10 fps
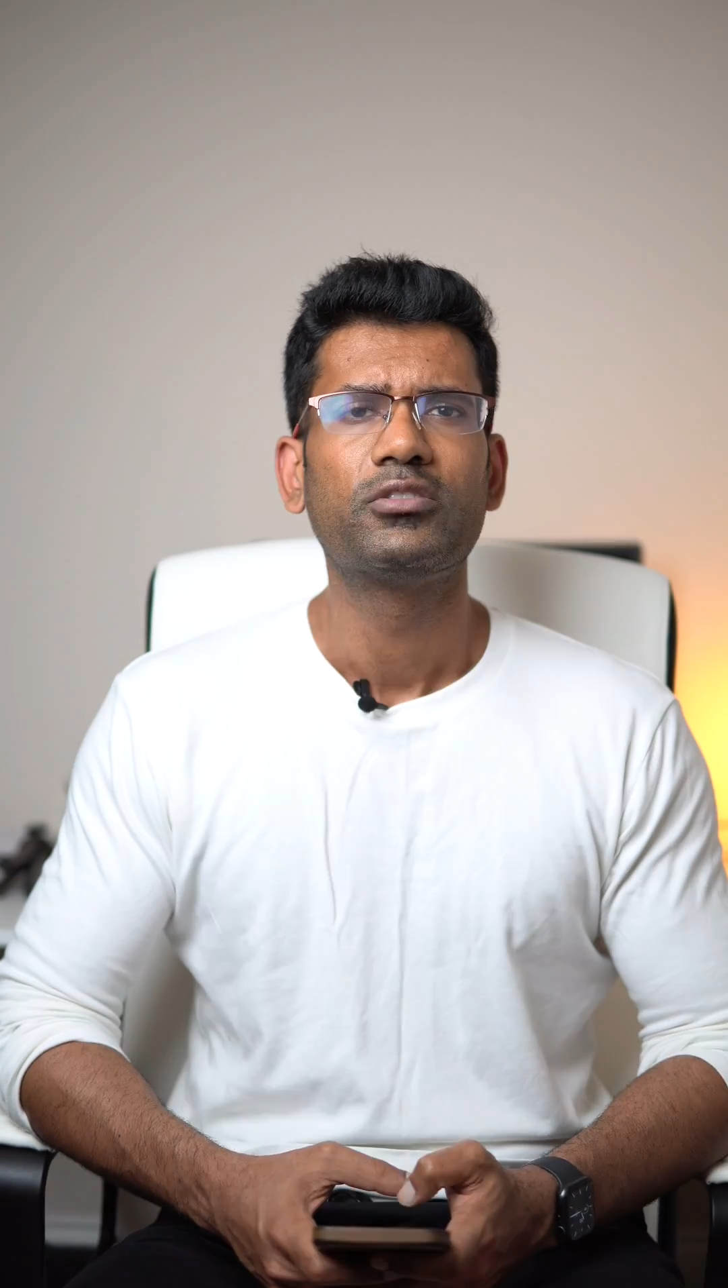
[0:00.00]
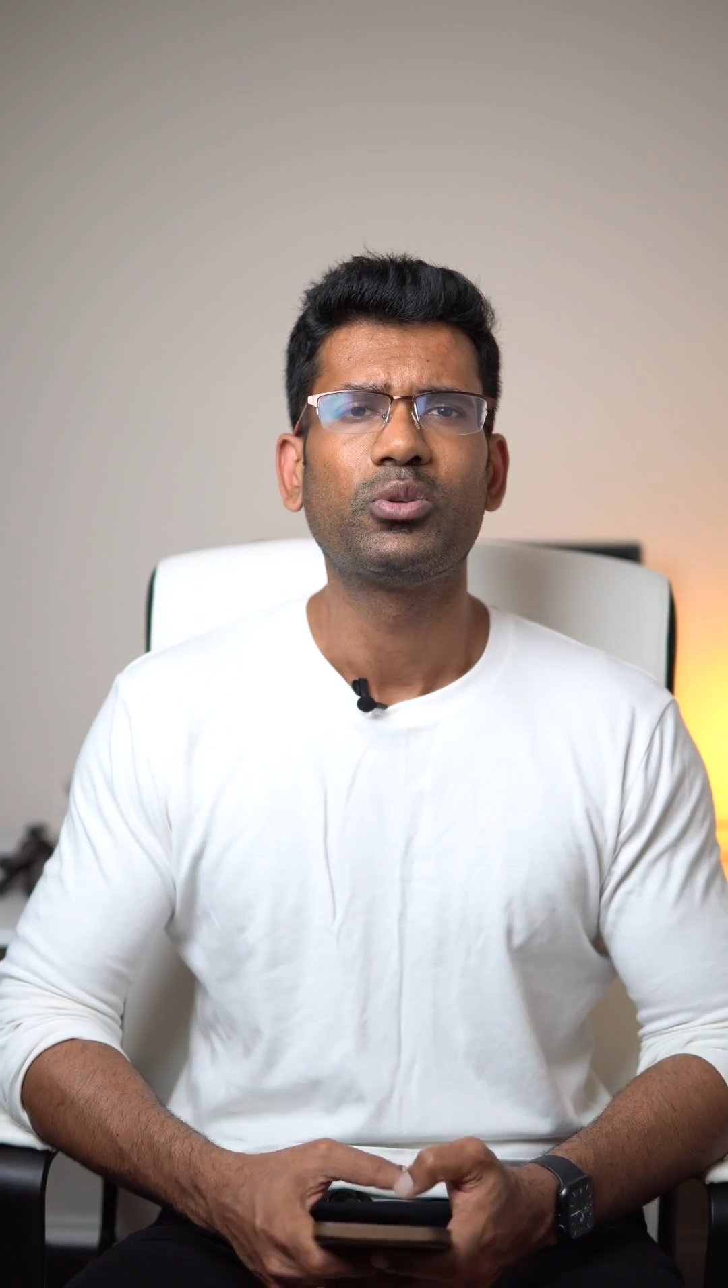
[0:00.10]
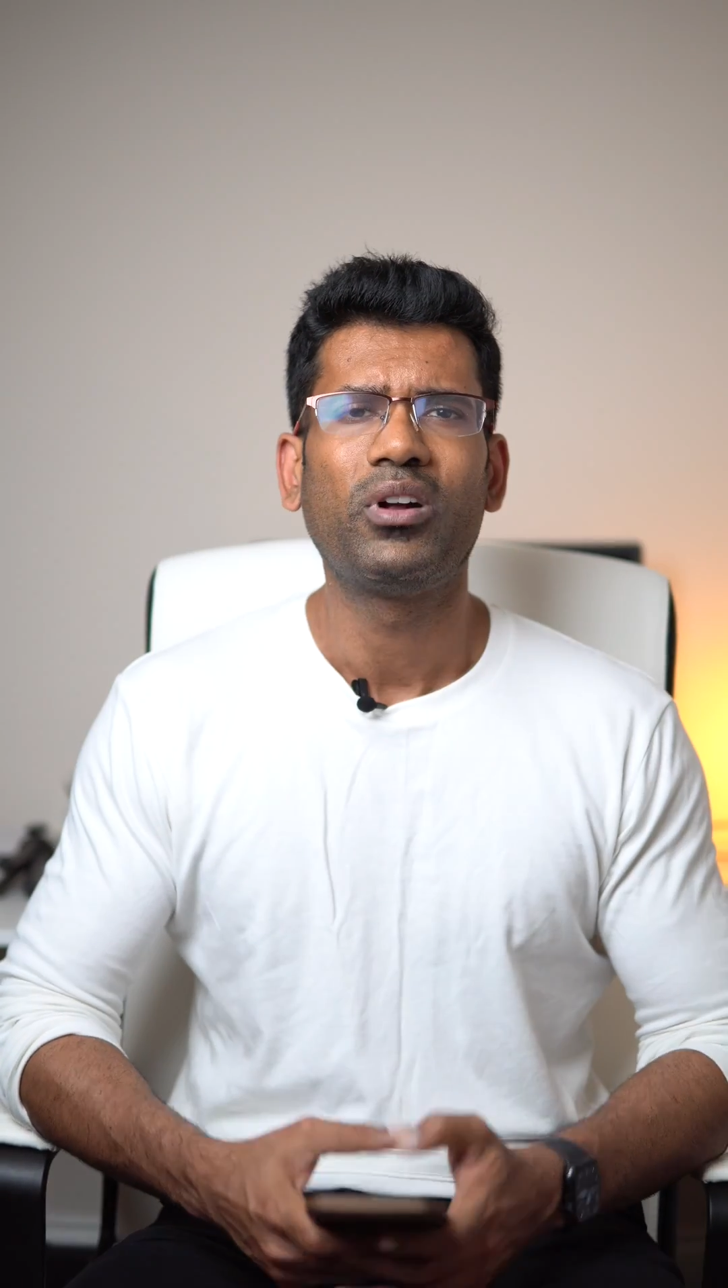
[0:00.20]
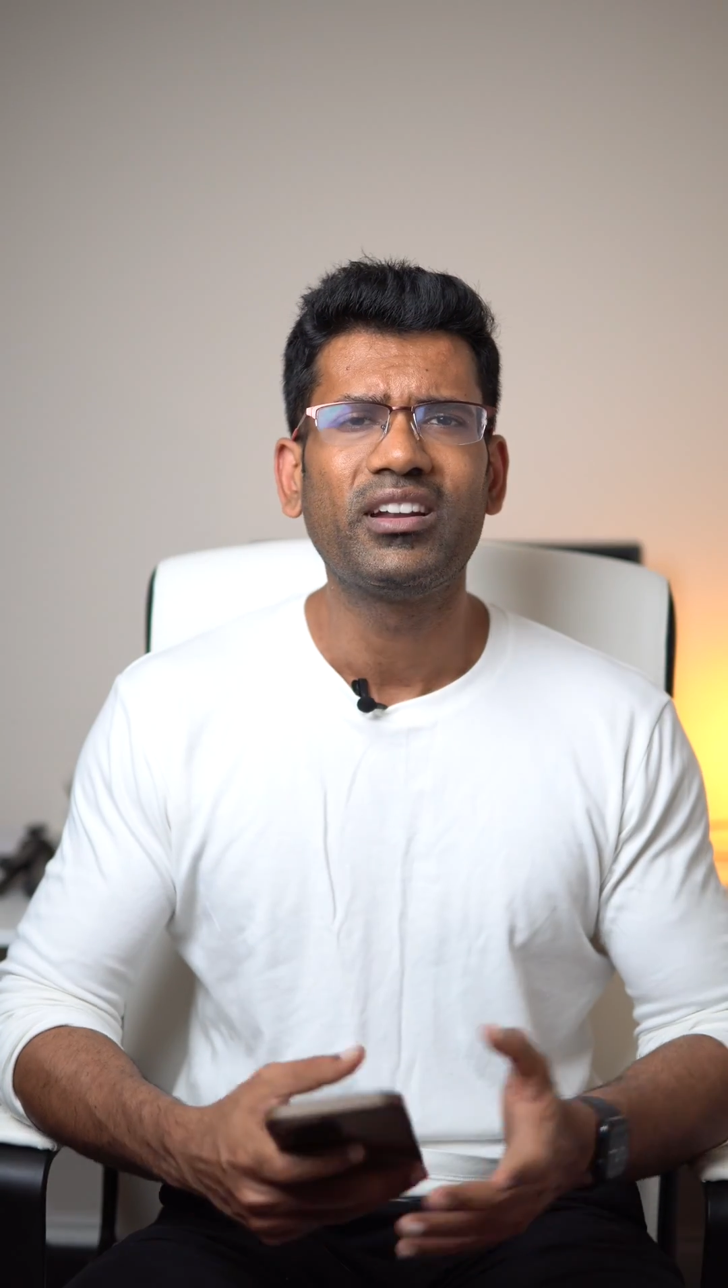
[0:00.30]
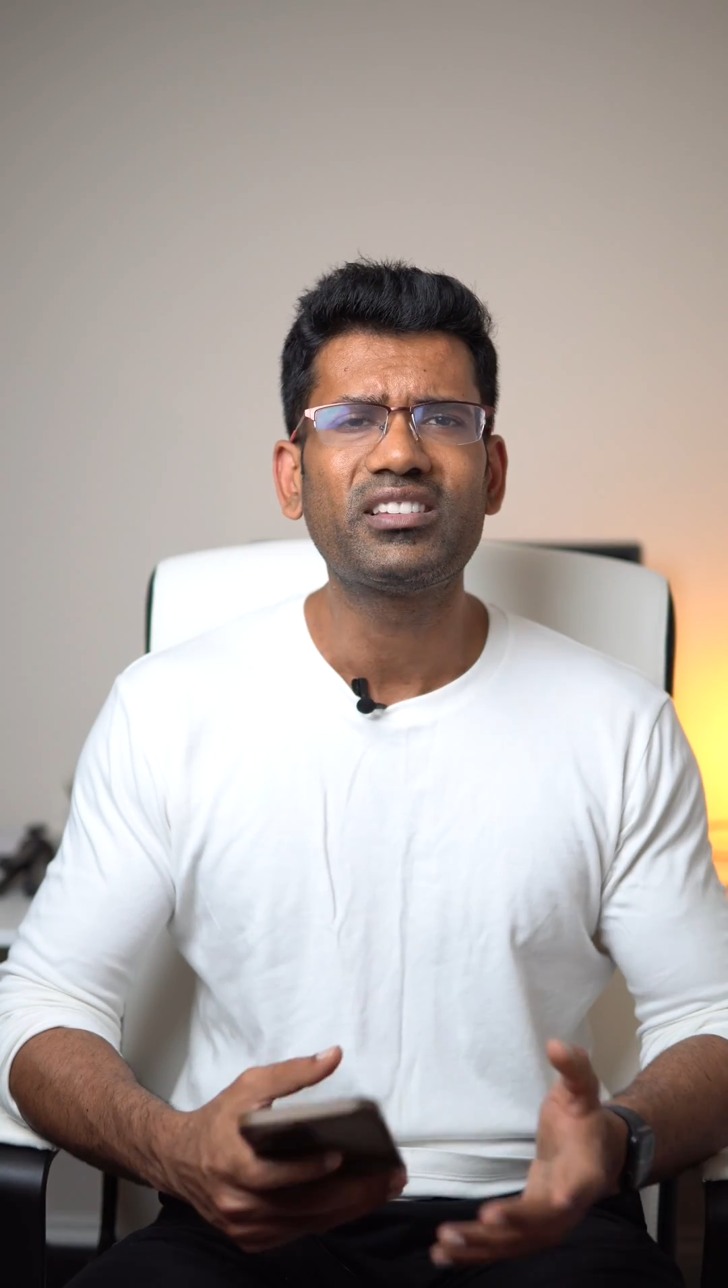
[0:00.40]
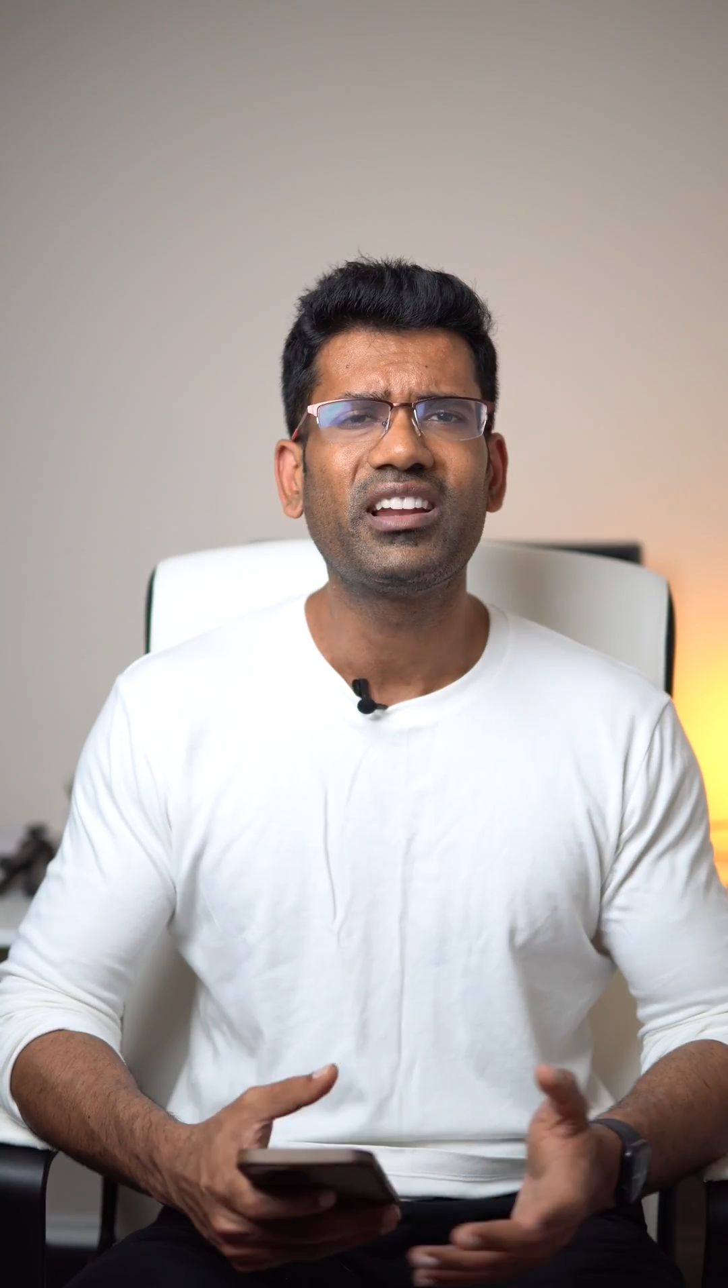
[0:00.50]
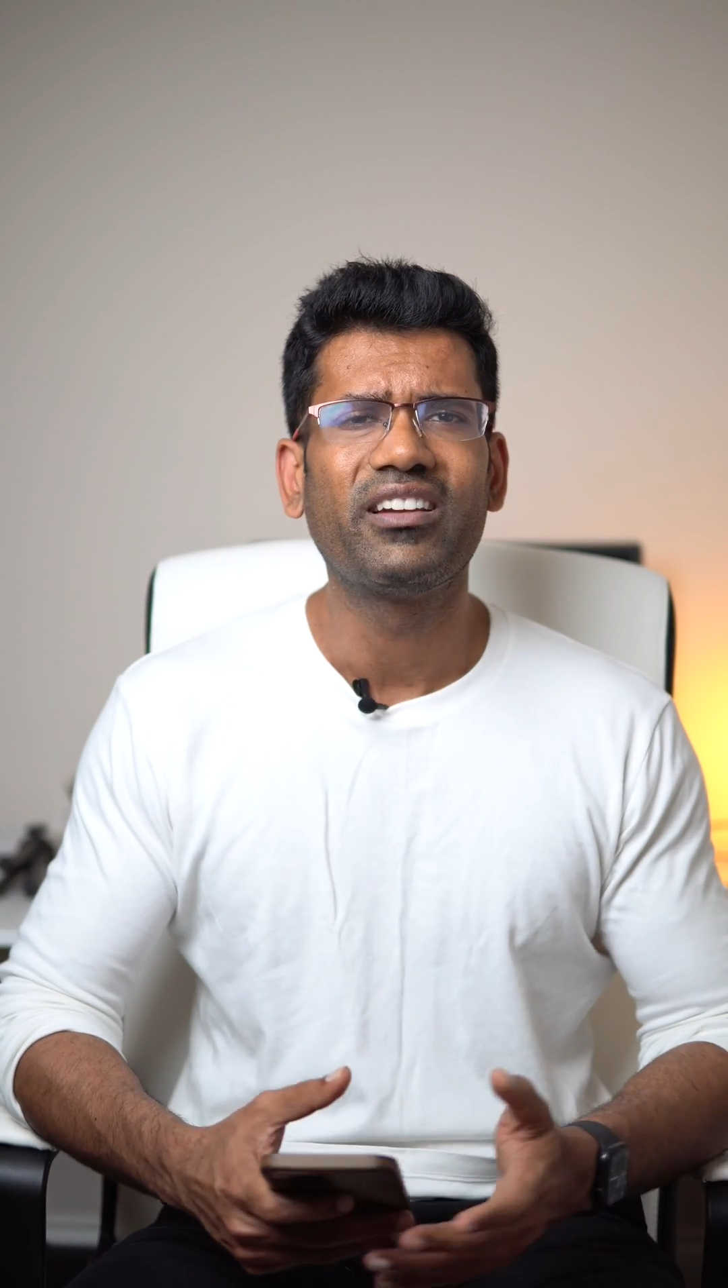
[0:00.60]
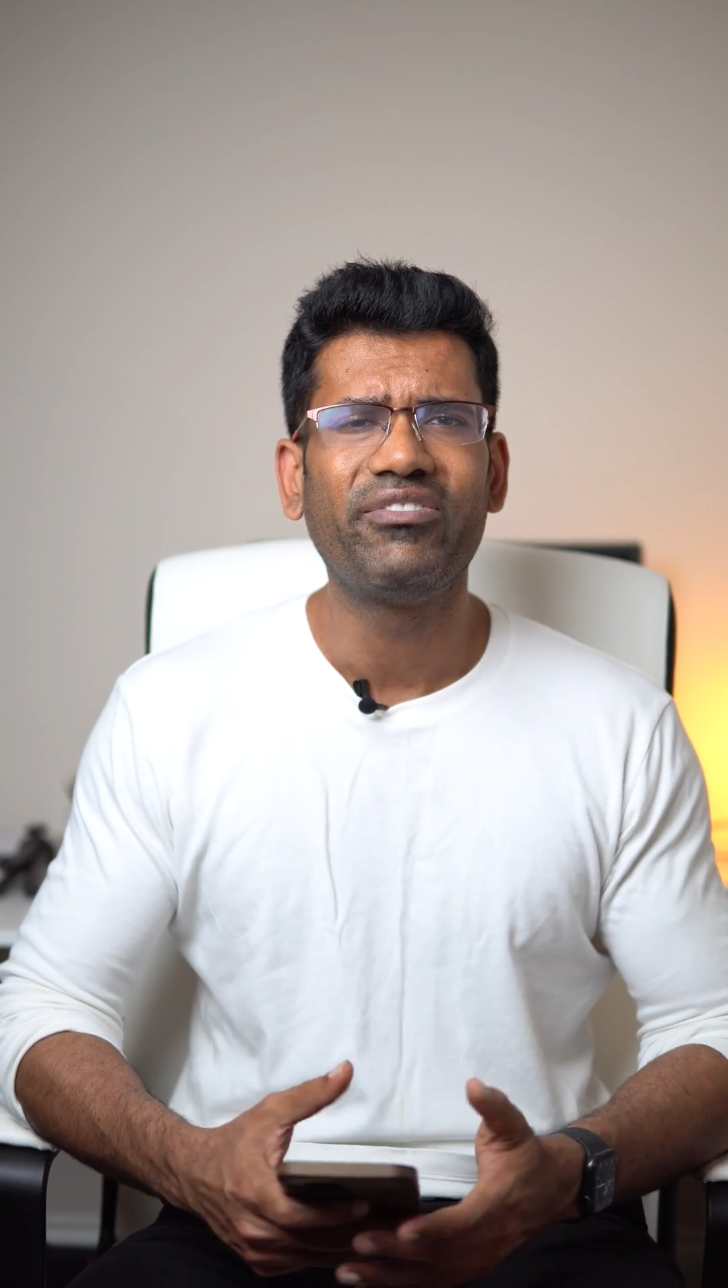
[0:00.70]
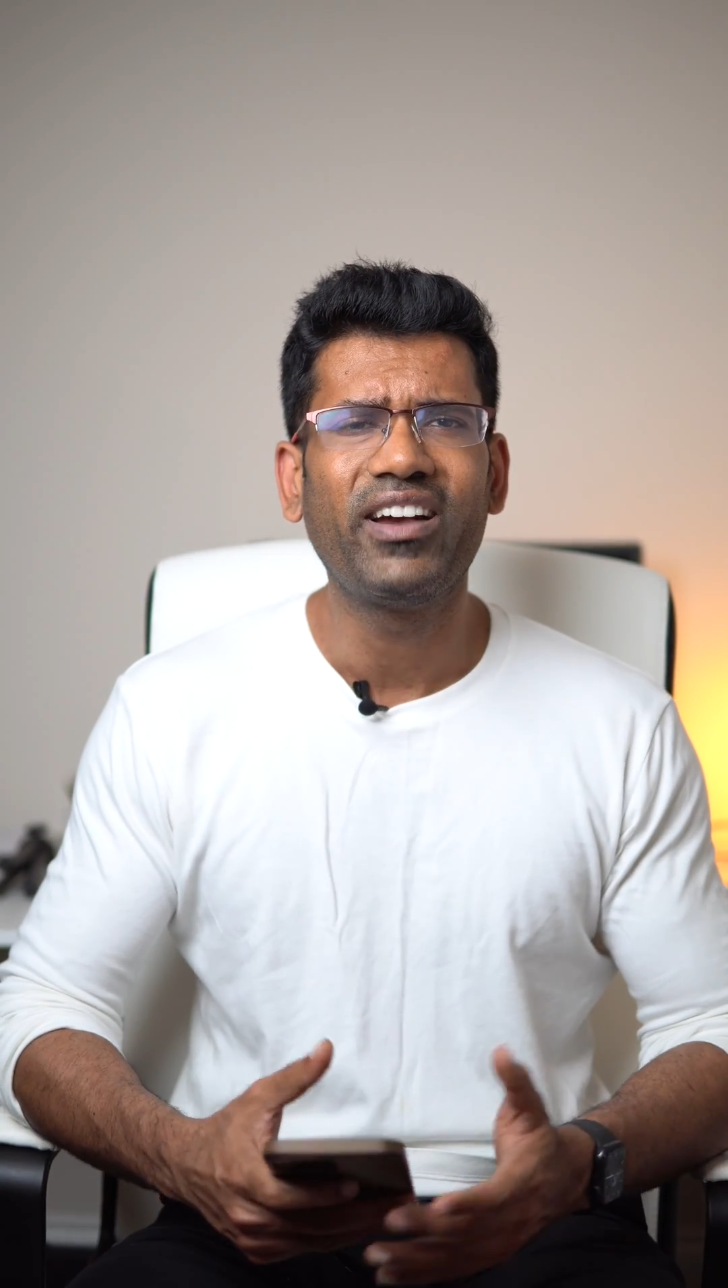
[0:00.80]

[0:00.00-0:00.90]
So understand,